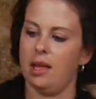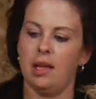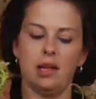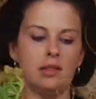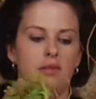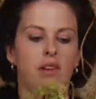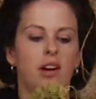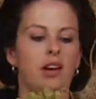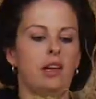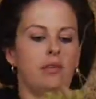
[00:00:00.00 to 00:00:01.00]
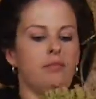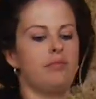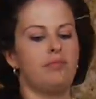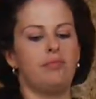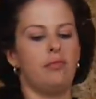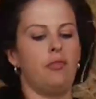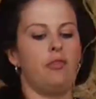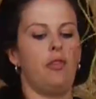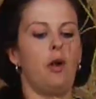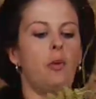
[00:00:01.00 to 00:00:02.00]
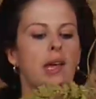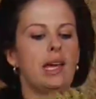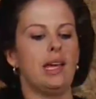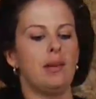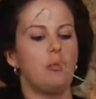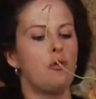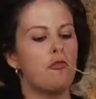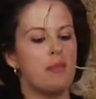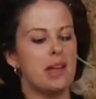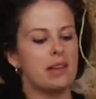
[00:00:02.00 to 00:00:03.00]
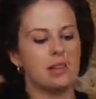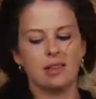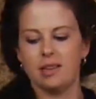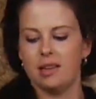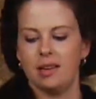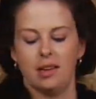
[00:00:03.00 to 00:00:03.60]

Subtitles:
it's a very flowy movement.